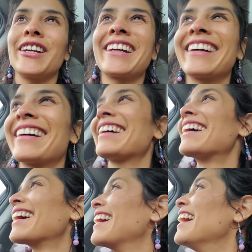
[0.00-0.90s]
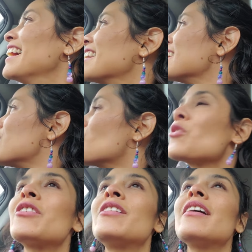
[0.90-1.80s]
the
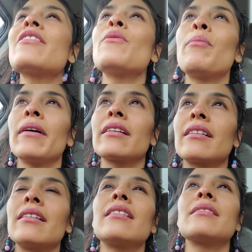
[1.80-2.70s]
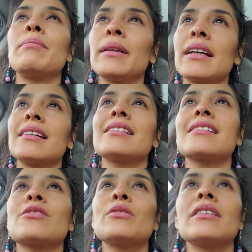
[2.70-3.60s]
sooner the better, please.
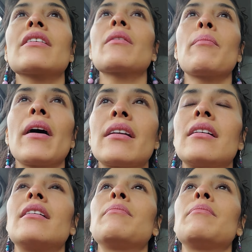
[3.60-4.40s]
The sooner the better,